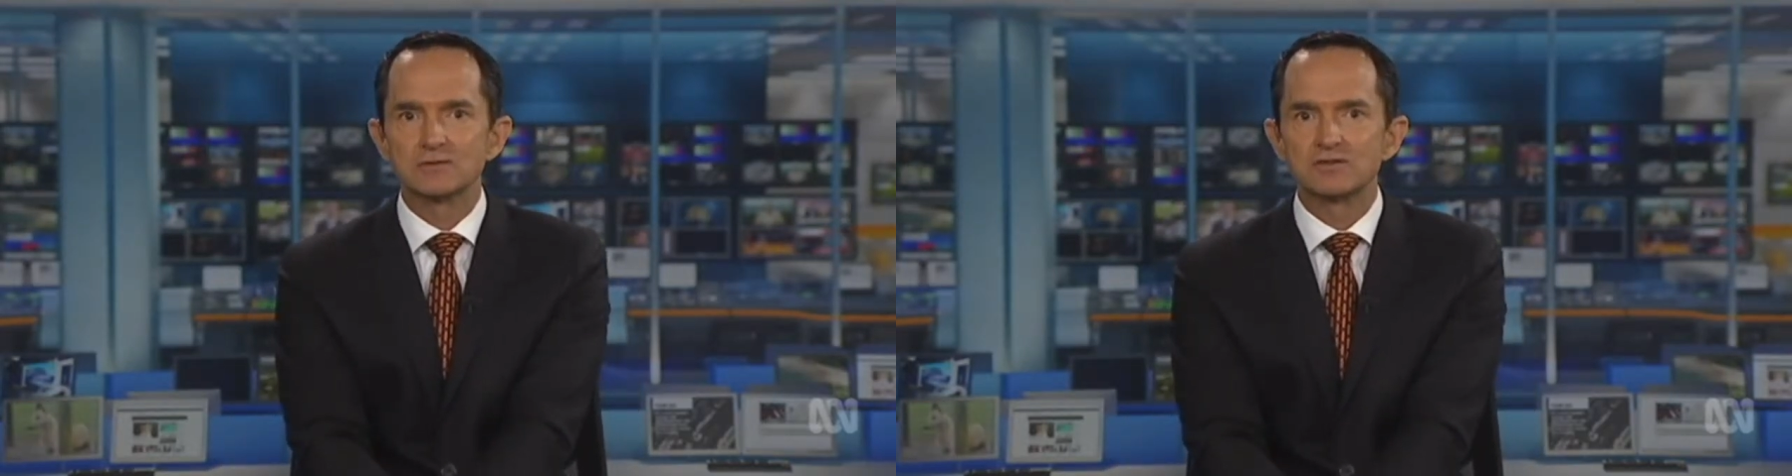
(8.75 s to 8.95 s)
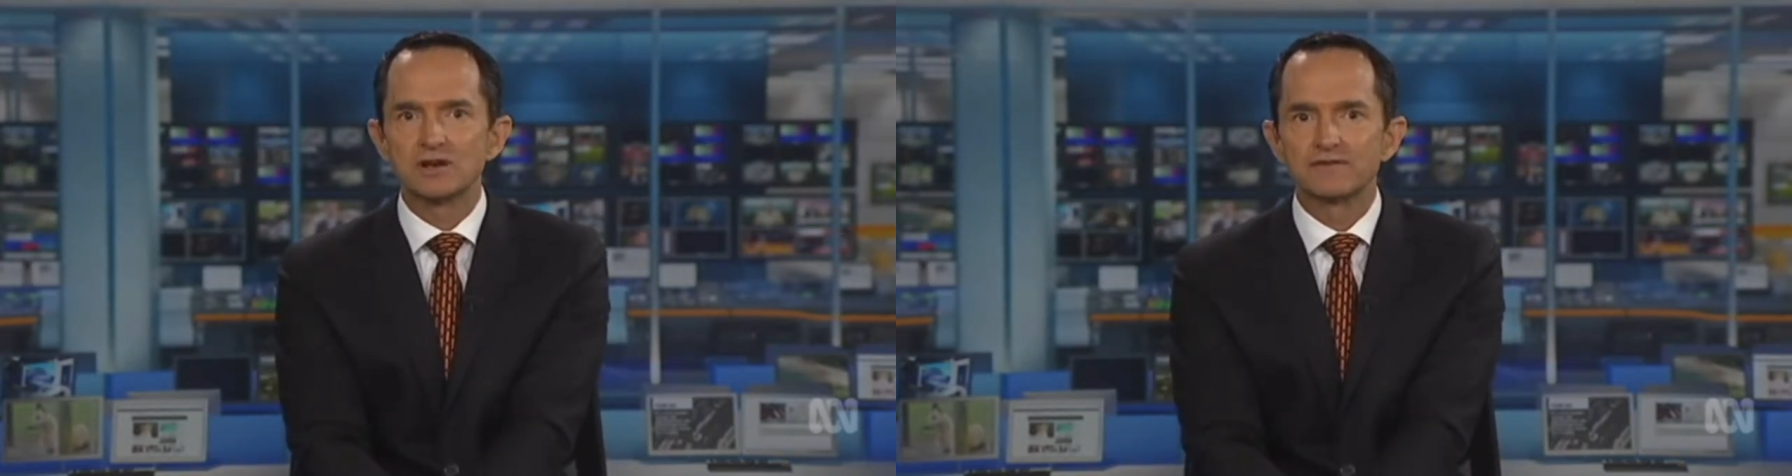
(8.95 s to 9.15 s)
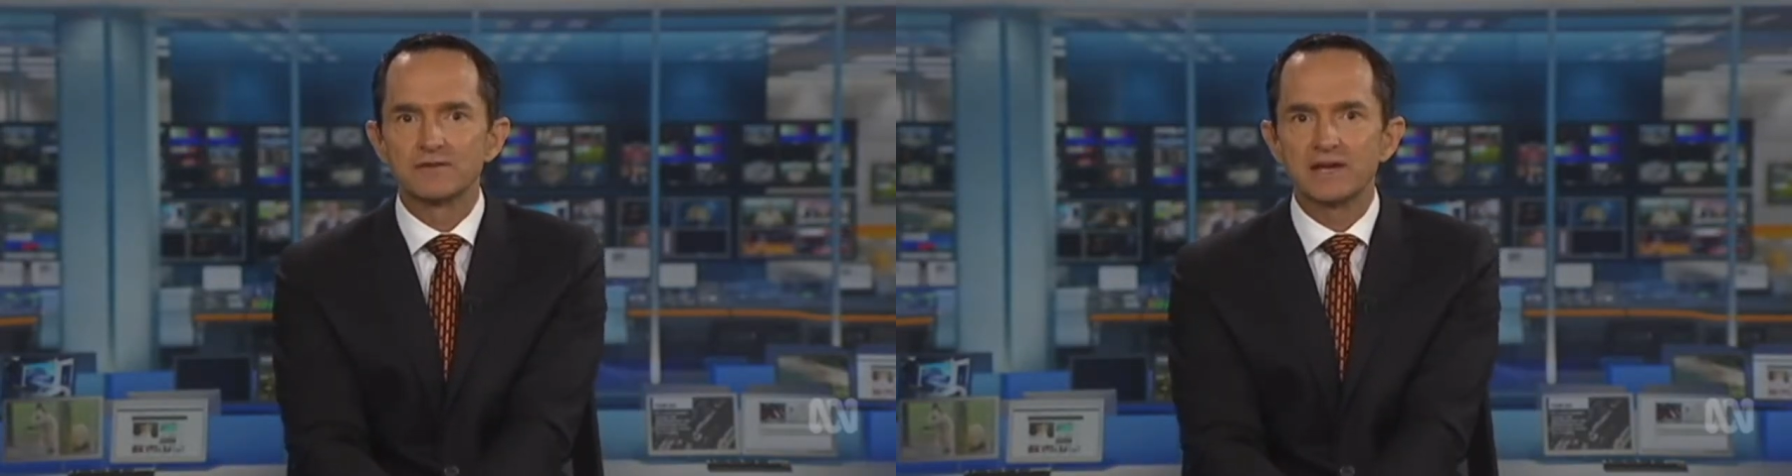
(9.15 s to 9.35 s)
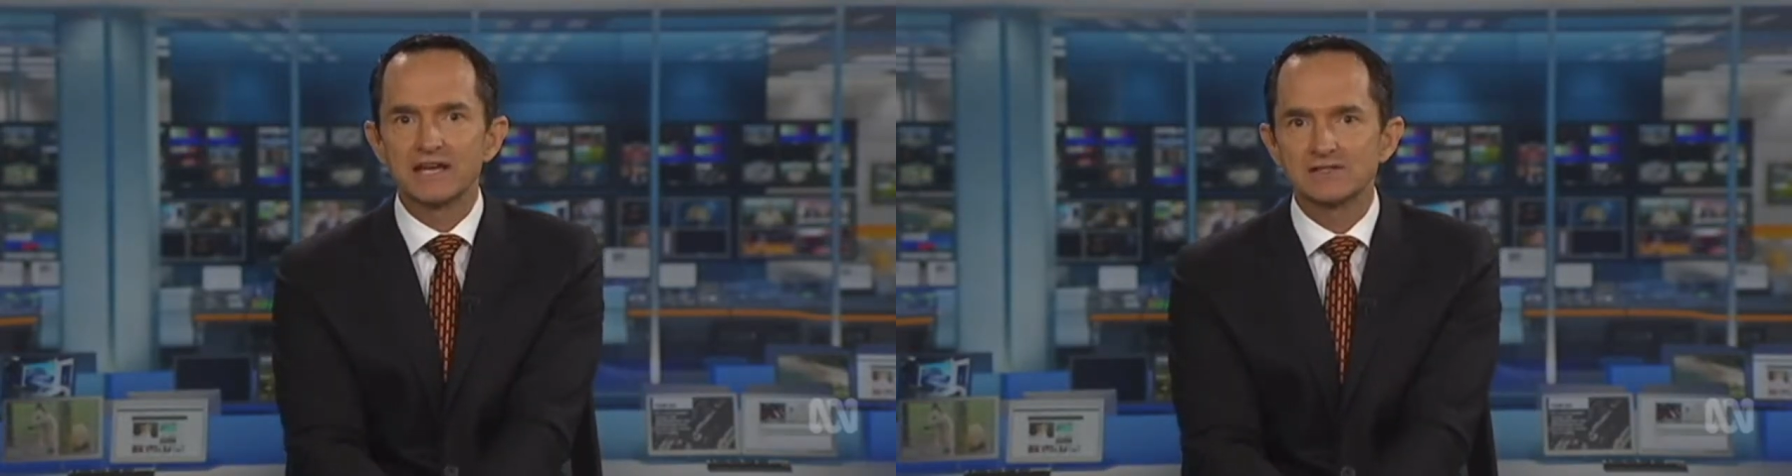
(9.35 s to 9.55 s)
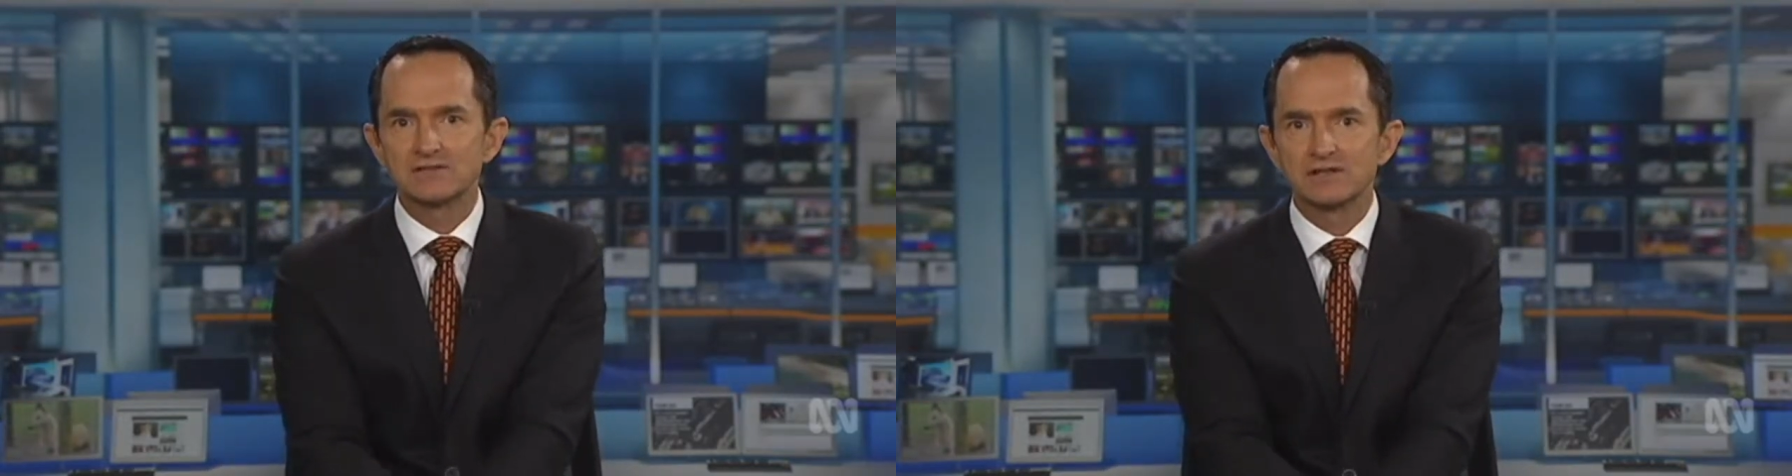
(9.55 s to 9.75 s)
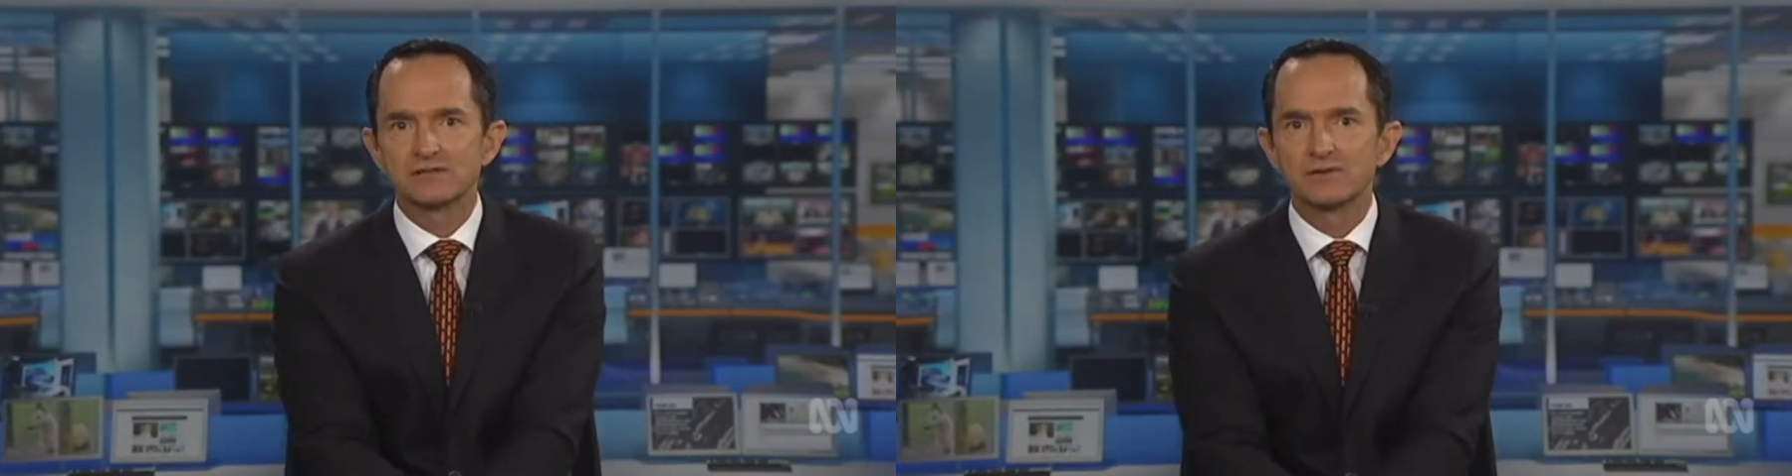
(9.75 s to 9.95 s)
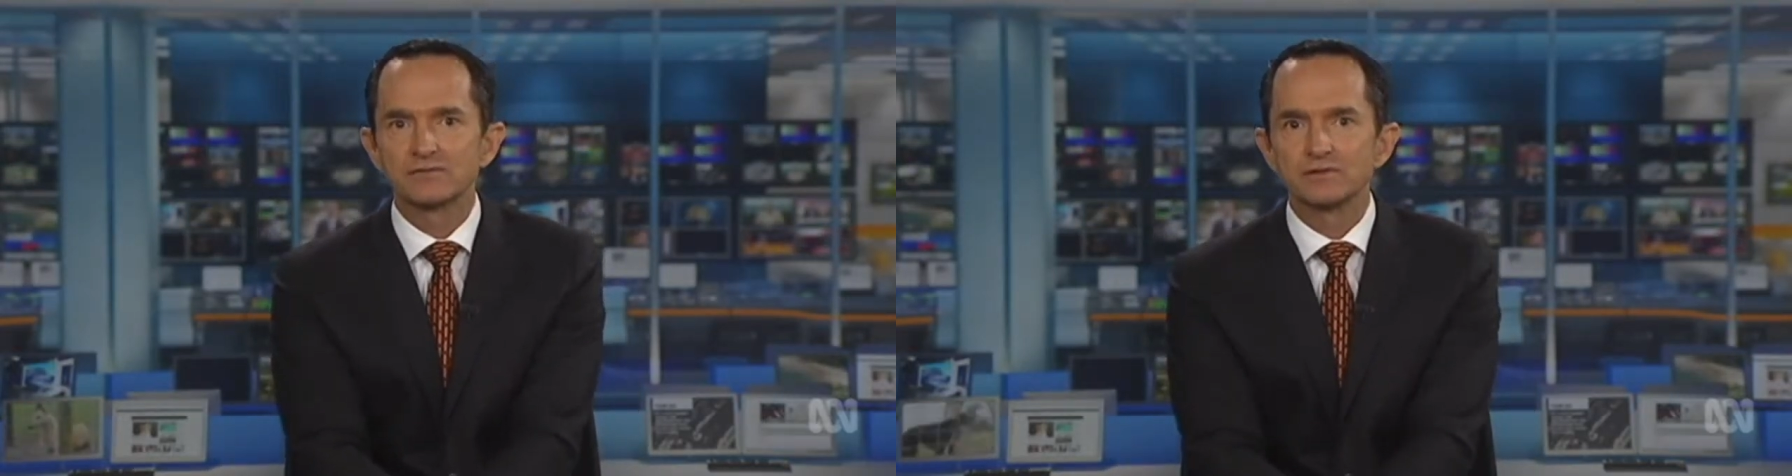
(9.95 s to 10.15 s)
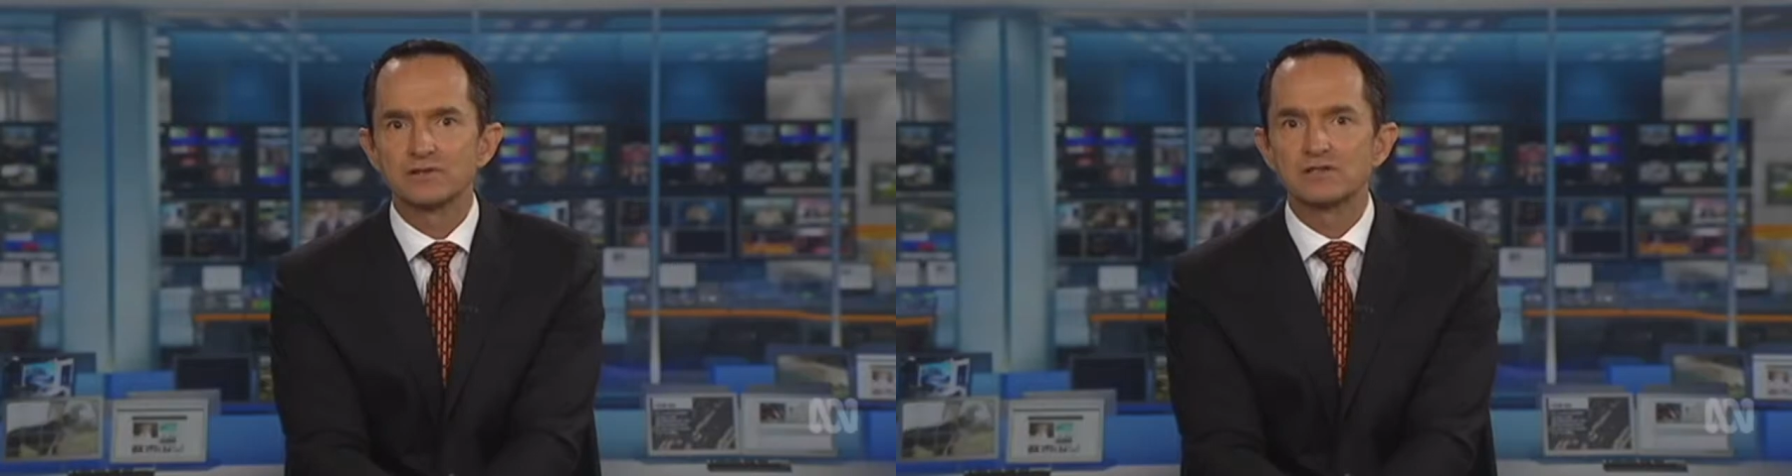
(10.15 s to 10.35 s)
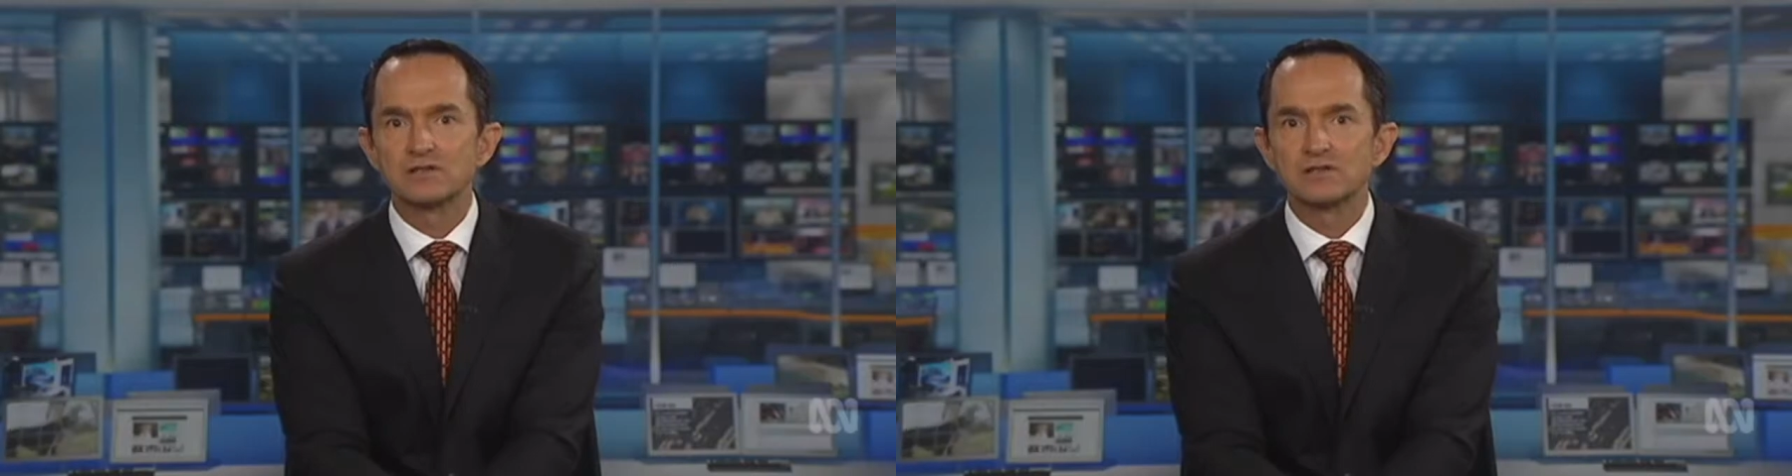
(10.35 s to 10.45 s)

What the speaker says: died from heat stress on a voyage to